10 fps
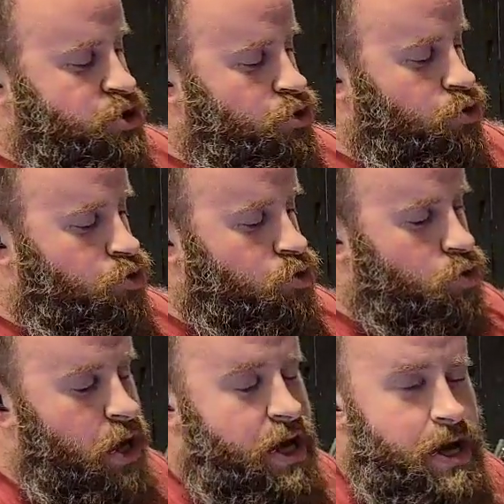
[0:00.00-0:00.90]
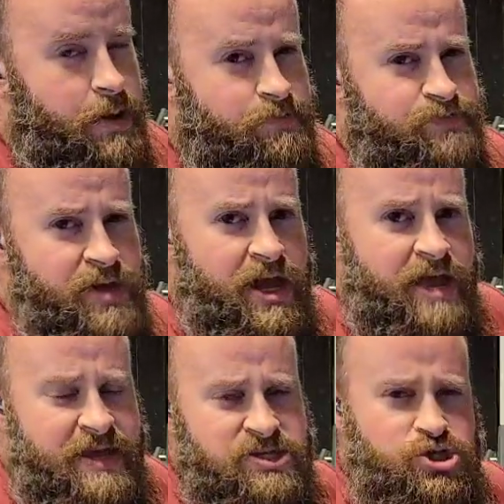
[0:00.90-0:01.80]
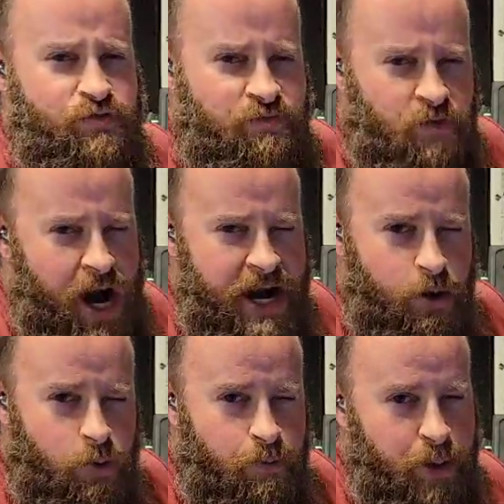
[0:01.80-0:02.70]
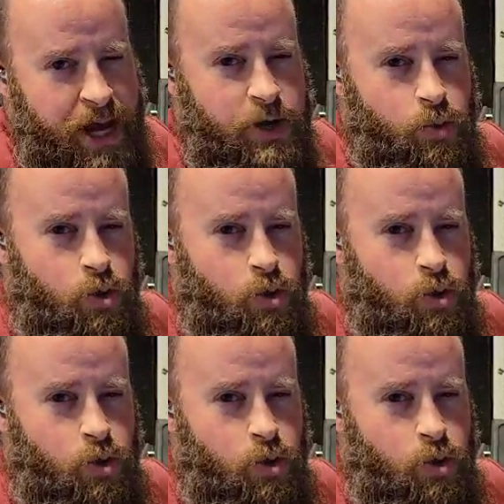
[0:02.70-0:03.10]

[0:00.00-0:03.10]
to things that you fry or bake,